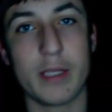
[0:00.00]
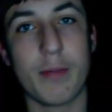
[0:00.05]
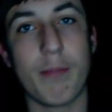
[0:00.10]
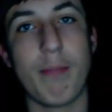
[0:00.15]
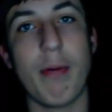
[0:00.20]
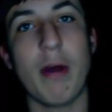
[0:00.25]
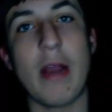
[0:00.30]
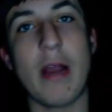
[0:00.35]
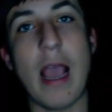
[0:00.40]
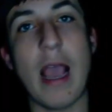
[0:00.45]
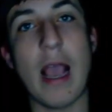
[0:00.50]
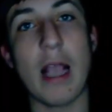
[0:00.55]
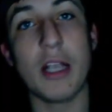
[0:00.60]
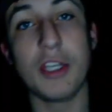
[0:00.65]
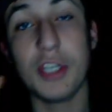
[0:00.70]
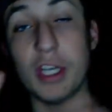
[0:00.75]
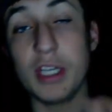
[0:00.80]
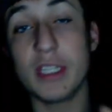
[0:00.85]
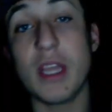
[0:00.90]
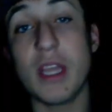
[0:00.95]
but
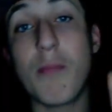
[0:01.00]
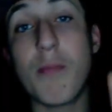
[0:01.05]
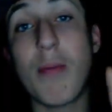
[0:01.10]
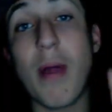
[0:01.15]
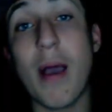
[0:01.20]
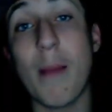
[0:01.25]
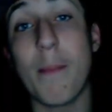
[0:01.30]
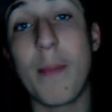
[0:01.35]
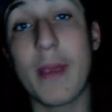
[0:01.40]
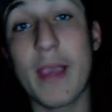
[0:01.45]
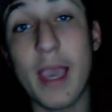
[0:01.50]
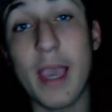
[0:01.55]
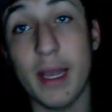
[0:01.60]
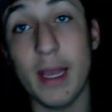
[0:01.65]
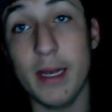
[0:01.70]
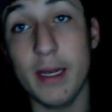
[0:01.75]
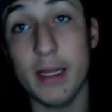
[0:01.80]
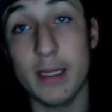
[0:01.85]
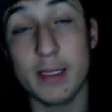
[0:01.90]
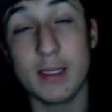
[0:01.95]
just a
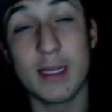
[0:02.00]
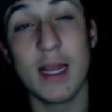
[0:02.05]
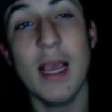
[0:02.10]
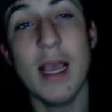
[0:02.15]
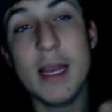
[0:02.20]
propagandist.